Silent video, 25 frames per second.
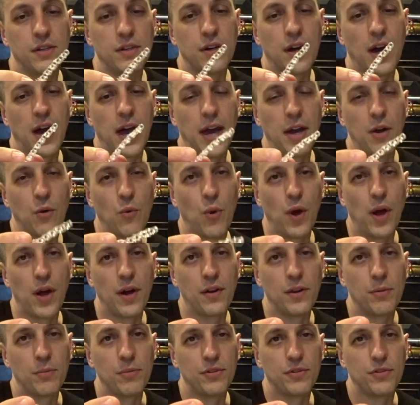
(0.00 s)
I had to
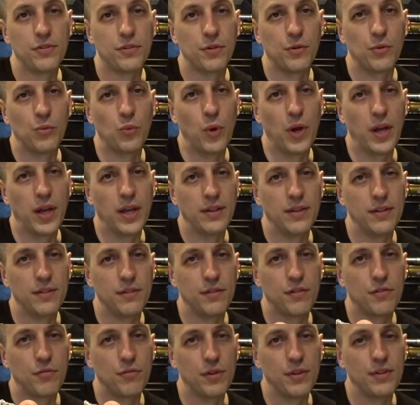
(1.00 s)
wire them a certain way in
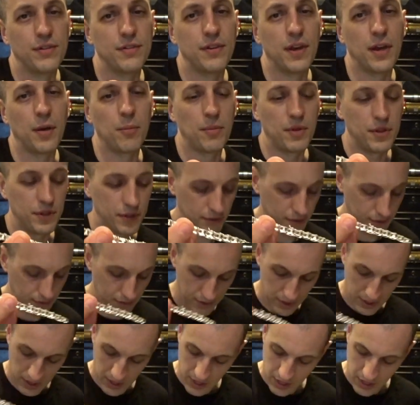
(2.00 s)
these three segments.